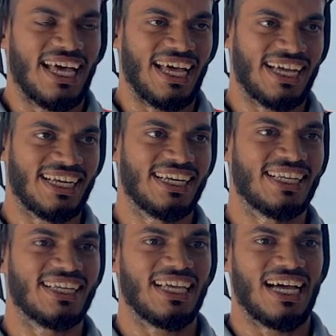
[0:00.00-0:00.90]

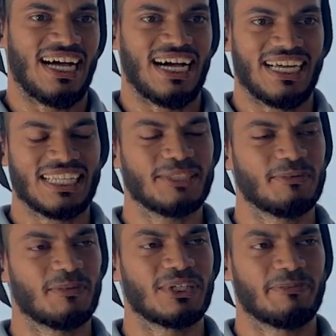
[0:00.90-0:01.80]
And
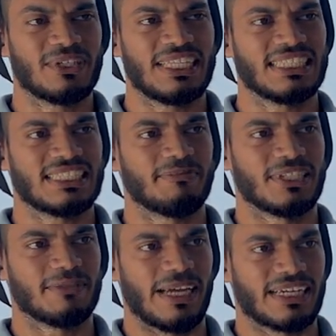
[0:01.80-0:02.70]
this would put things in
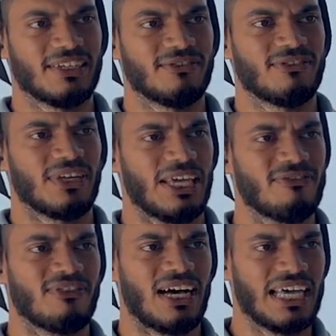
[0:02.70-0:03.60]
perspective.
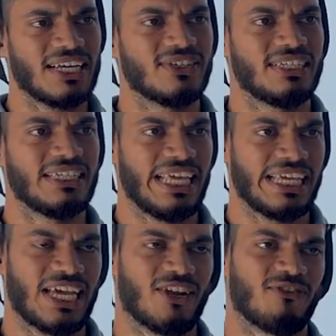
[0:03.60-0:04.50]
If I couldn't
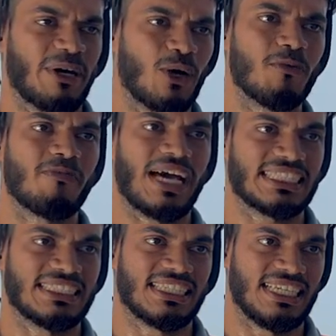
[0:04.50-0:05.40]
take care of my own
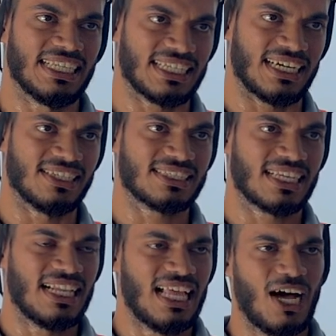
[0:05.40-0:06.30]
passions and
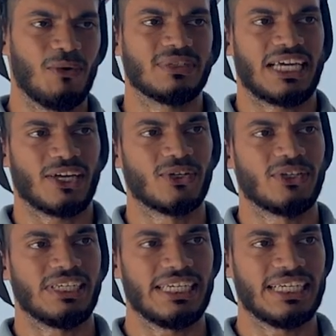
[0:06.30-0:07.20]
desires, how was I
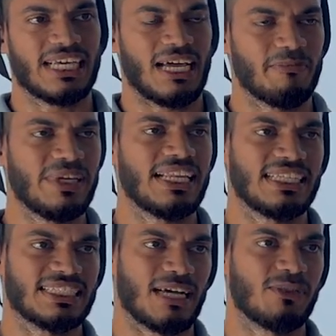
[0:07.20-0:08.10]
going to lead and be an
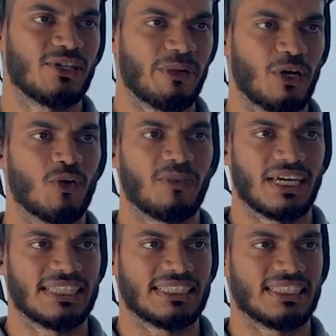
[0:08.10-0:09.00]
example to my own
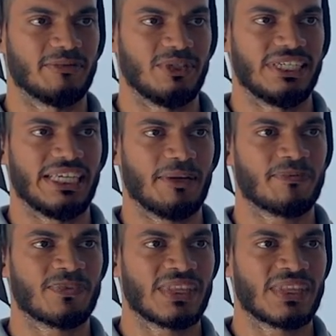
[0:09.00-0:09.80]
brothers in community?